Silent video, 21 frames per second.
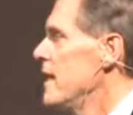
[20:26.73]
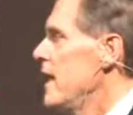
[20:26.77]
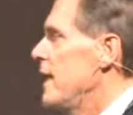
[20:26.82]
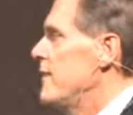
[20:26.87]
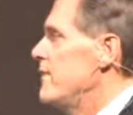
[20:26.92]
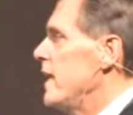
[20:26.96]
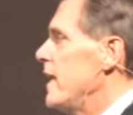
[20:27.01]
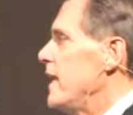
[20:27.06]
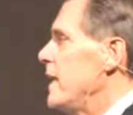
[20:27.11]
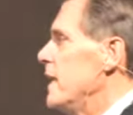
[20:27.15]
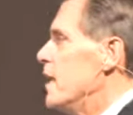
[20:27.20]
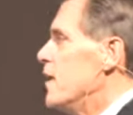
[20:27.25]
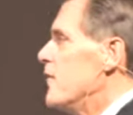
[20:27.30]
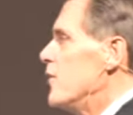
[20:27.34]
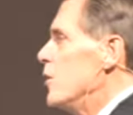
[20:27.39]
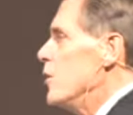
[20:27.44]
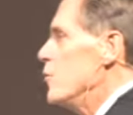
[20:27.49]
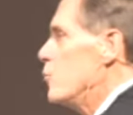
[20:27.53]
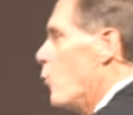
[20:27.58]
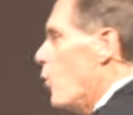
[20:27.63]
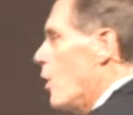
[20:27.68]
and they
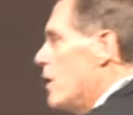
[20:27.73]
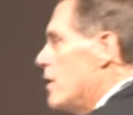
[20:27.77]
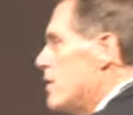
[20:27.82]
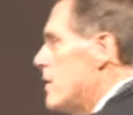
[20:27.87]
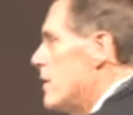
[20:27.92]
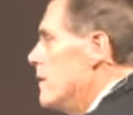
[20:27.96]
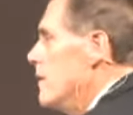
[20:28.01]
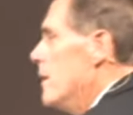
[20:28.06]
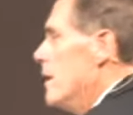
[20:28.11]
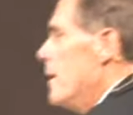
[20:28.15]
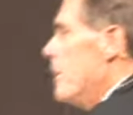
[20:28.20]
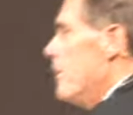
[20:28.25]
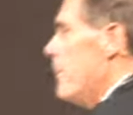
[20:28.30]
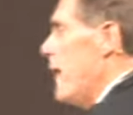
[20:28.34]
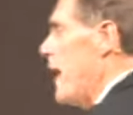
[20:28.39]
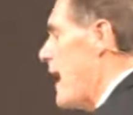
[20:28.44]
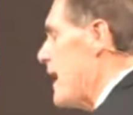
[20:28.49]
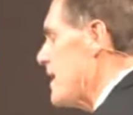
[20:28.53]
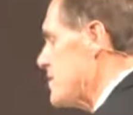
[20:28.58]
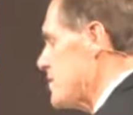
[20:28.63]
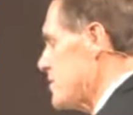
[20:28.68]
interviewed one of the
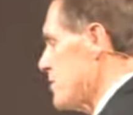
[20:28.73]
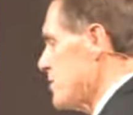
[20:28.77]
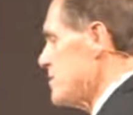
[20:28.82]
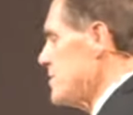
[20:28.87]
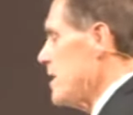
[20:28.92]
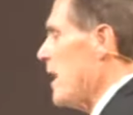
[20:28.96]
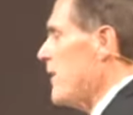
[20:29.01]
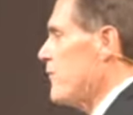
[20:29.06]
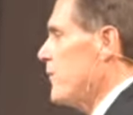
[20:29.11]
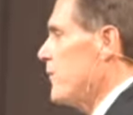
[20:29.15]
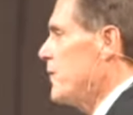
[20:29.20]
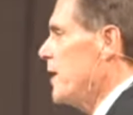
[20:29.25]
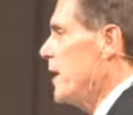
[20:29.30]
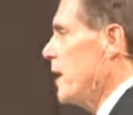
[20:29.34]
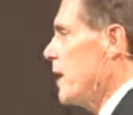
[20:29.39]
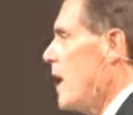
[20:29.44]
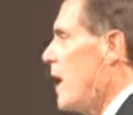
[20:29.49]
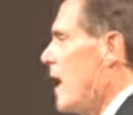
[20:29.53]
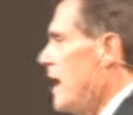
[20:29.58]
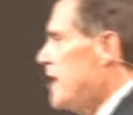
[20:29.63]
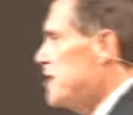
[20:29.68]
pastors, not from the
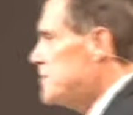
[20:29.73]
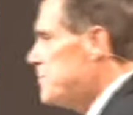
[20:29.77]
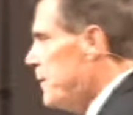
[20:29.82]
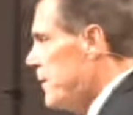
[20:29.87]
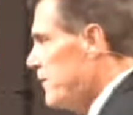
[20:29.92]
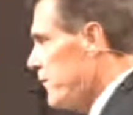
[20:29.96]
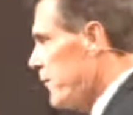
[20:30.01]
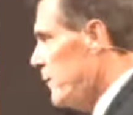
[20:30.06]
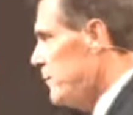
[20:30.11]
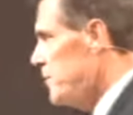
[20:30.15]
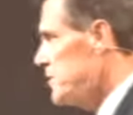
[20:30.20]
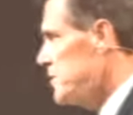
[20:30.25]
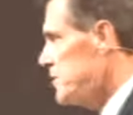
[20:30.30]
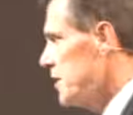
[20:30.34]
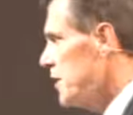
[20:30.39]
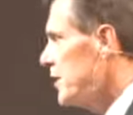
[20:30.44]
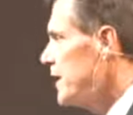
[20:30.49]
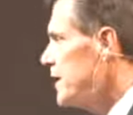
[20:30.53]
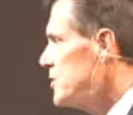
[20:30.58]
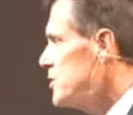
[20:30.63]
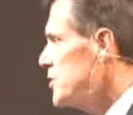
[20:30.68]
Alliance, but from the
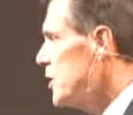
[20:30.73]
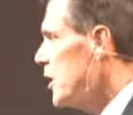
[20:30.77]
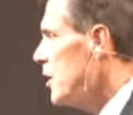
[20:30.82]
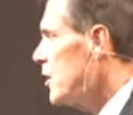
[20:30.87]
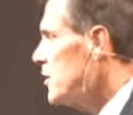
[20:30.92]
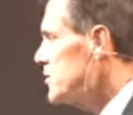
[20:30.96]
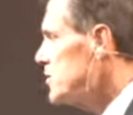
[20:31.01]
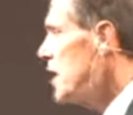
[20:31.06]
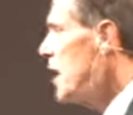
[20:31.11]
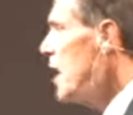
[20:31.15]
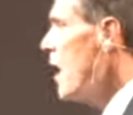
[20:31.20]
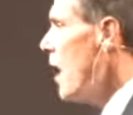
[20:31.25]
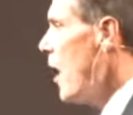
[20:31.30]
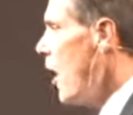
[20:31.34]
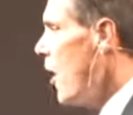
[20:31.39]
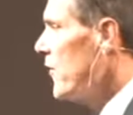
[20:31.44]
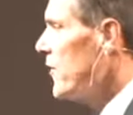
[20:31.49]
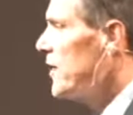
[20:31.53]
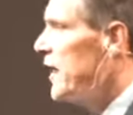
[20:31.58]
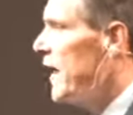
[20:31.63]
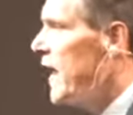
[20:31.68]
Syrian church,
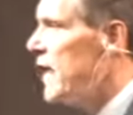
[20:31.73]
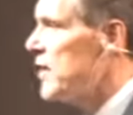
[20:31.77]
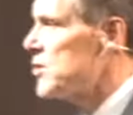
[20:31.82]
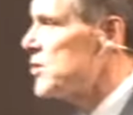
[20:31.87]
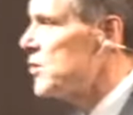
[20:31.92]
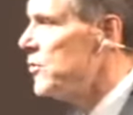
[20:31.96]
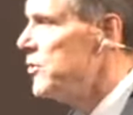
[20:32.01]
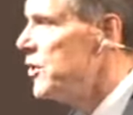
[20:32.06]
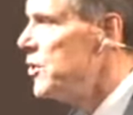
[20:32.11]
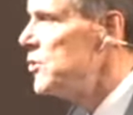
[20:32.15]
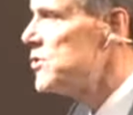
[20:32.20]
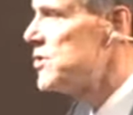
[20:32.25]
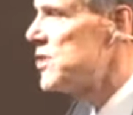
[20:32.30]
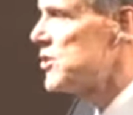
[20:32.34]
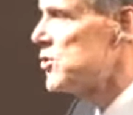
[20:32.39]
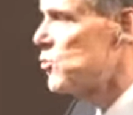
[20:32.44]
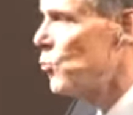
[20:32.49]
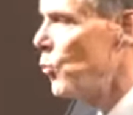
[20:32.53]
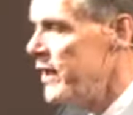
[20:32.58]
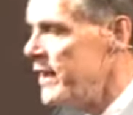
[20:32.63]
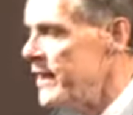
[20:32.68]
on the national news
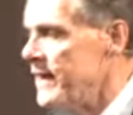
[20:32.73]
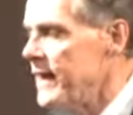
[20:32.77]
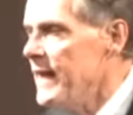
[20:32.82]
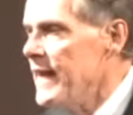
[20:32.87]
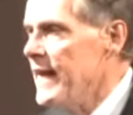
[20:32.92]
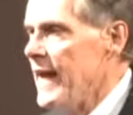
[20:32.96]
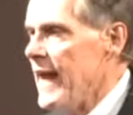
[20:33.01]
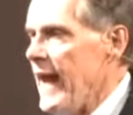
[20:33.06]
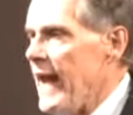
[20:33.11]
this week.